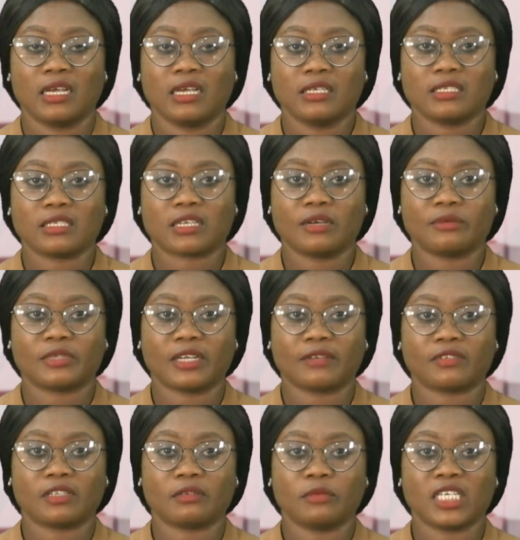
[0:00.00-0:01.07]
This comes
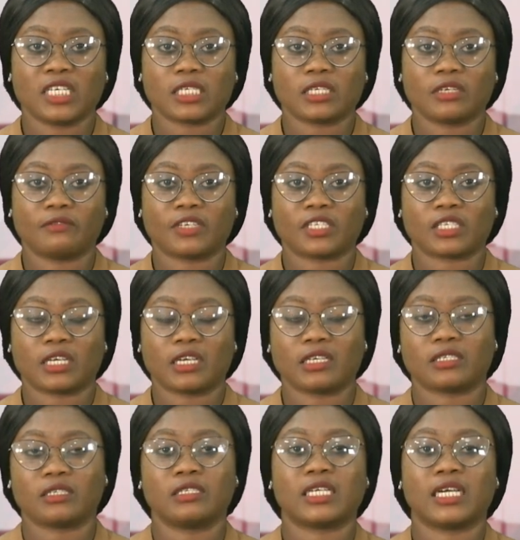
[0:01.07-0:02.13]
after the Minister of
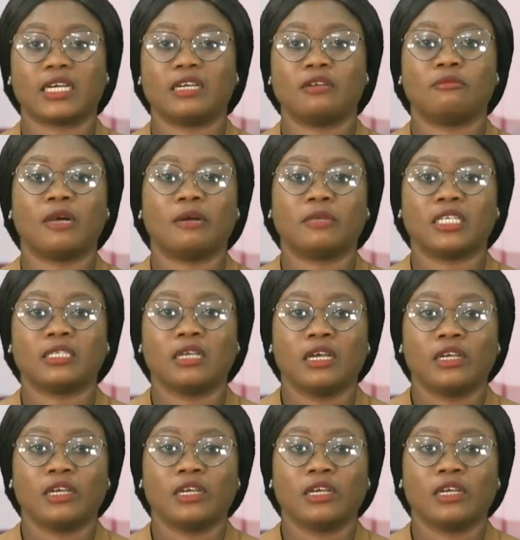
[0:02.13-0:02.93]
Education, Tahir Mamman,